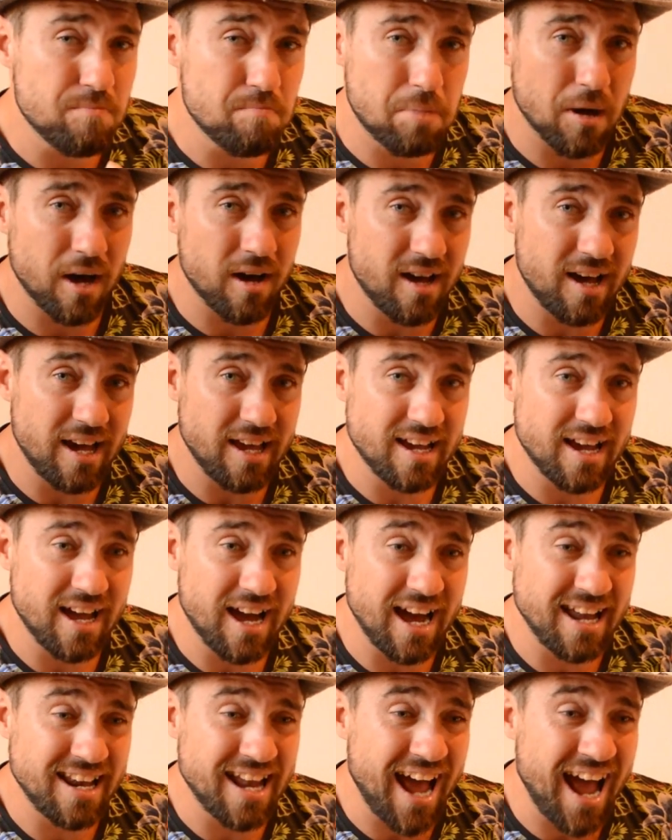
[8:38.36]
buy
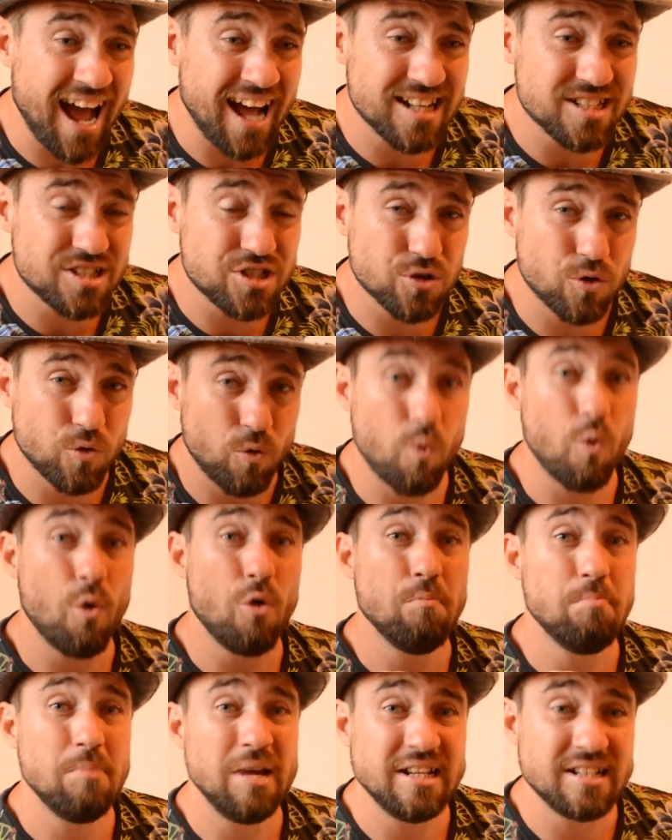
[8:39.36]
an actual
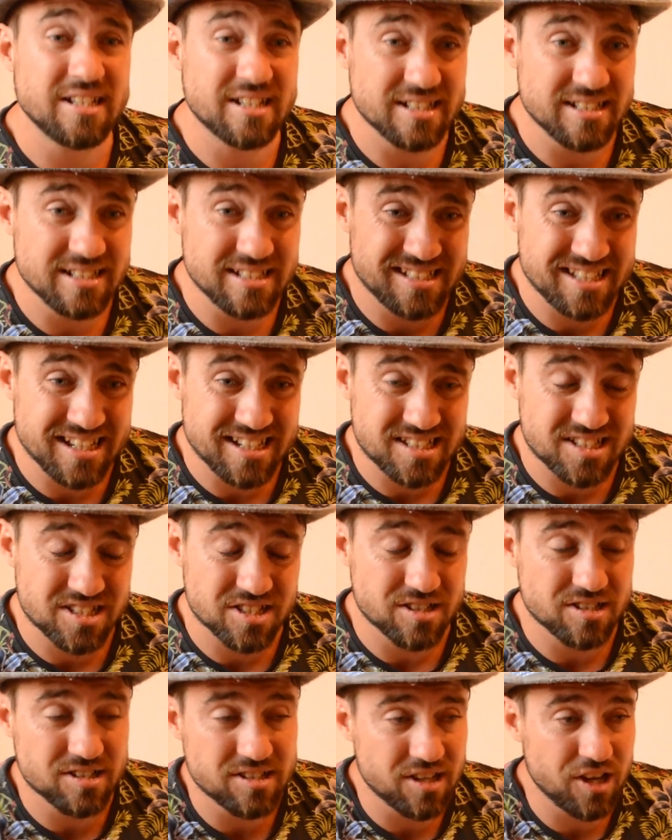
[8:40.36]
mint
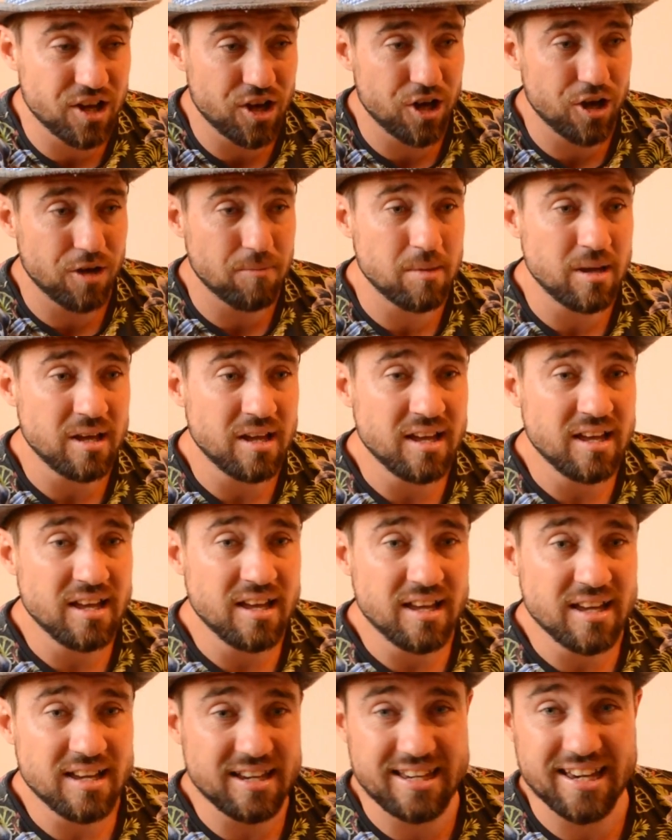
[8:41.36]
condition um,
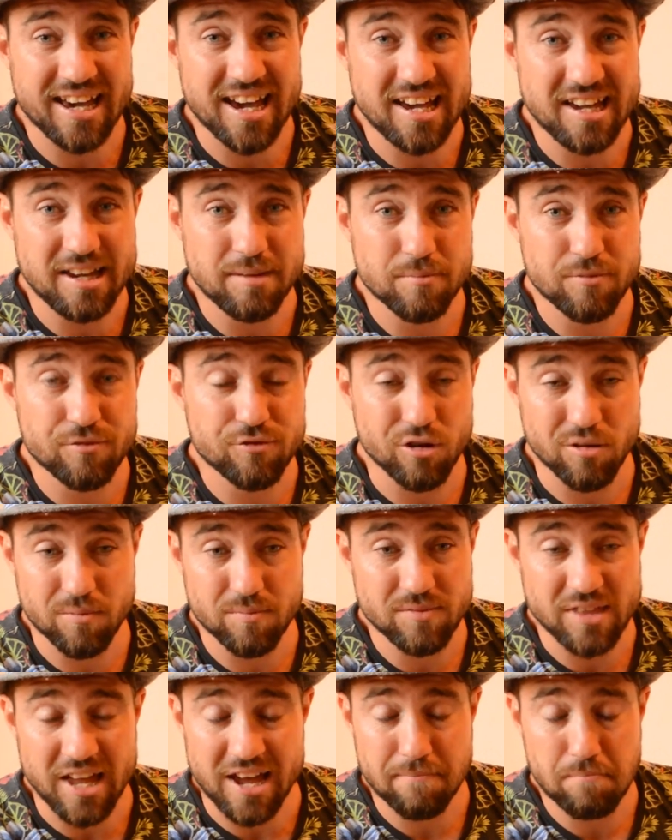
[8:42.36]
game
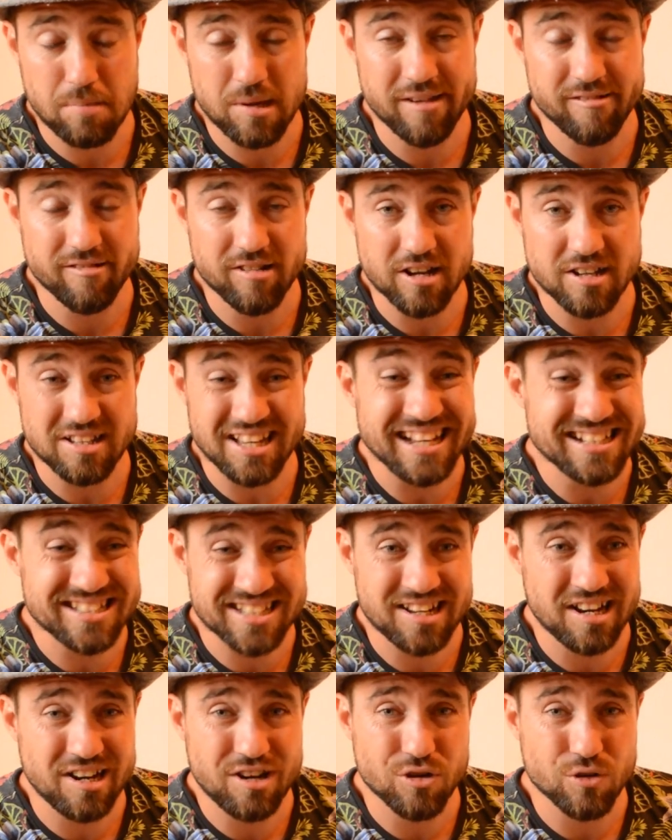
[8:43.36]
from that period, it's
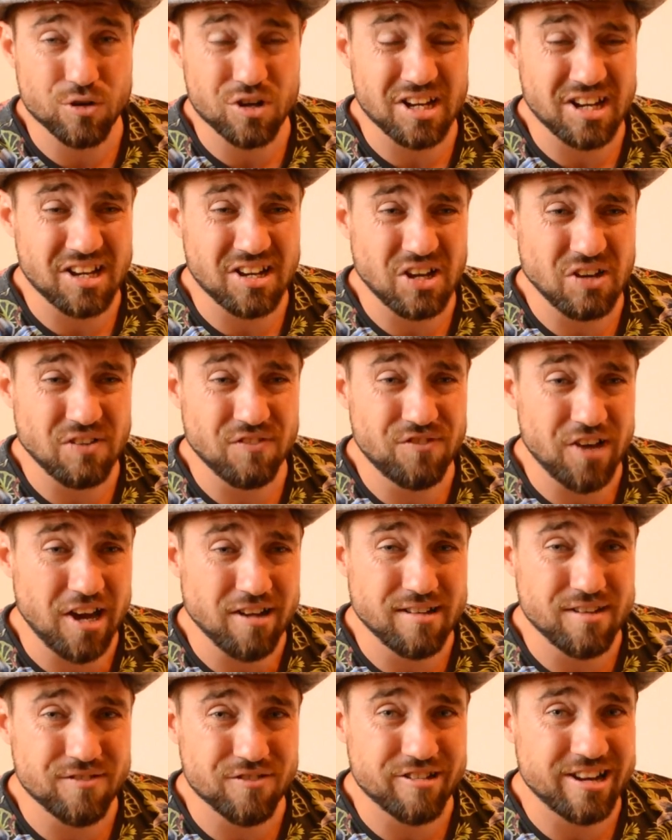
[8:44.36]
going to look
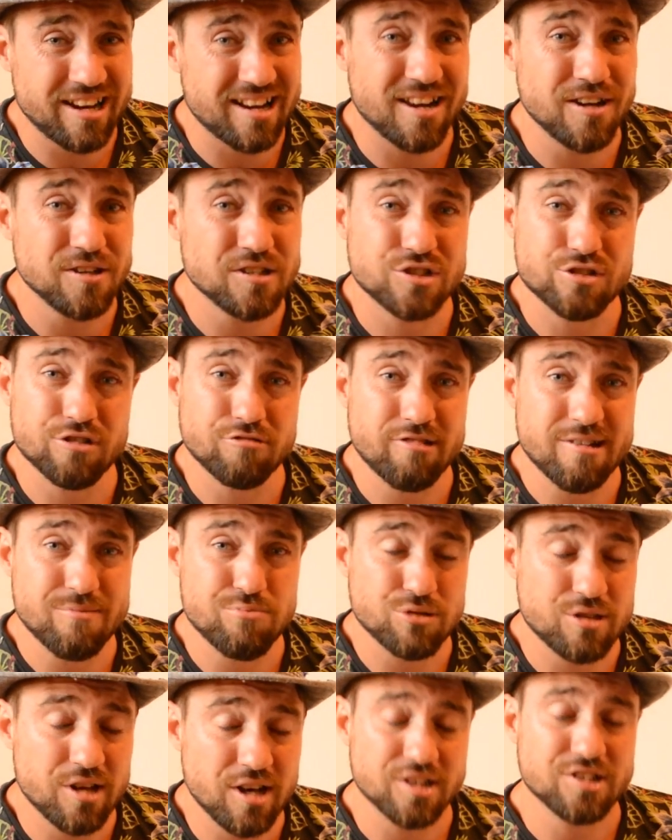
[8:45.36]
very, very close to a
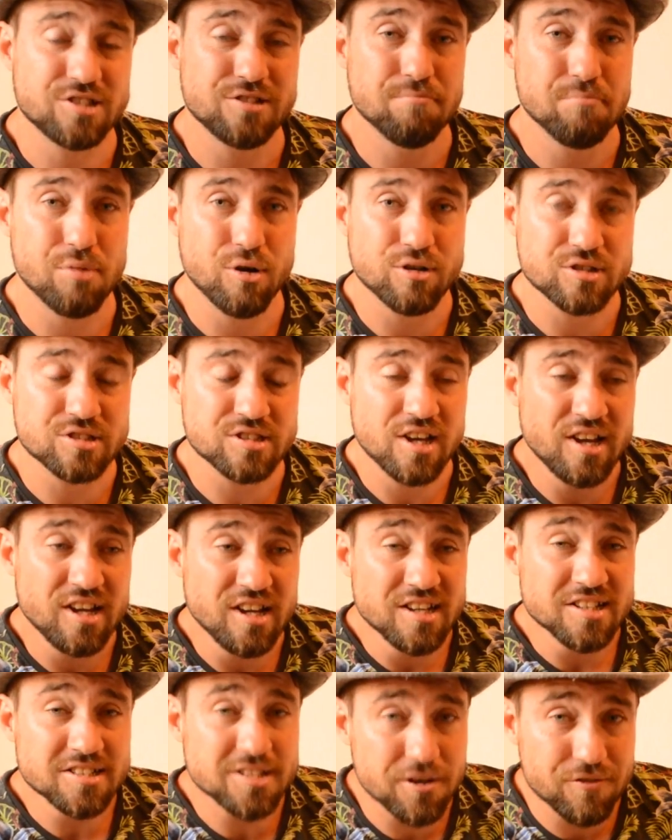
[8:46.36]
reproduction box.
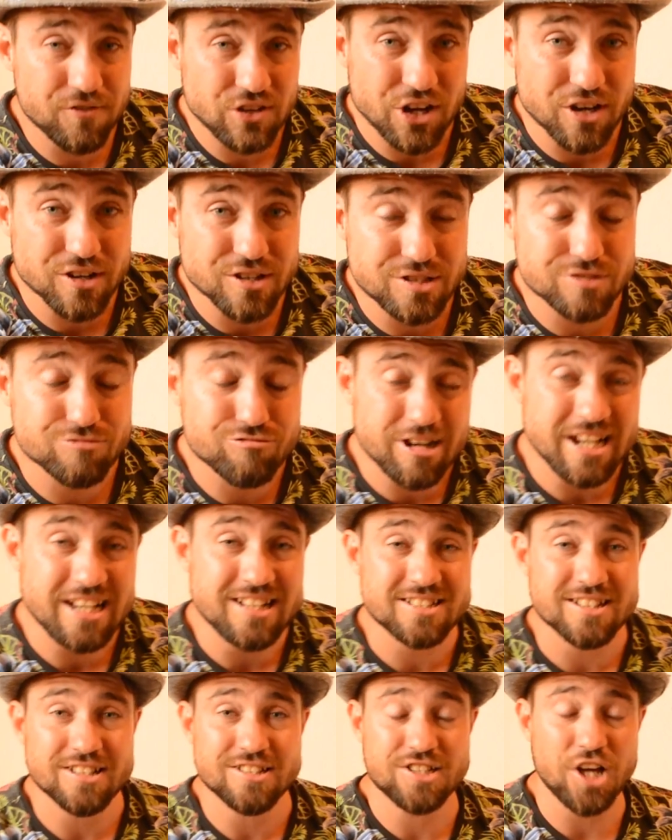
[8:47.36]
So for those
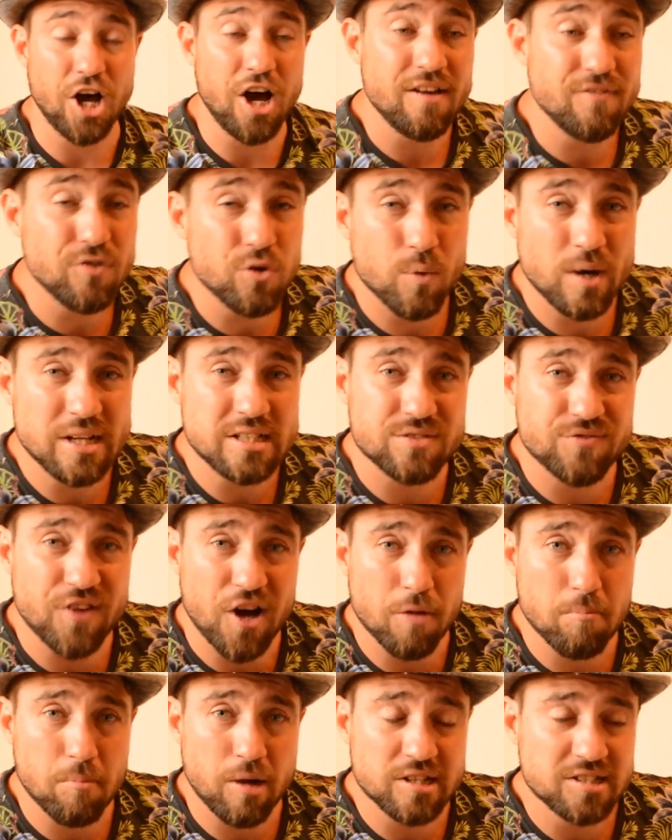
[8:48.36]
reasons, I've always
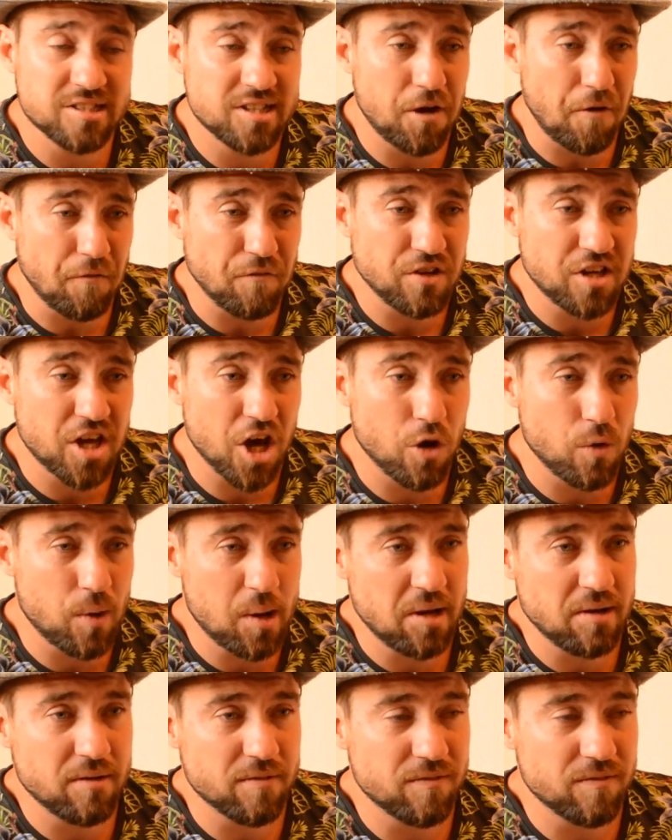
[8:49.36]
found myself going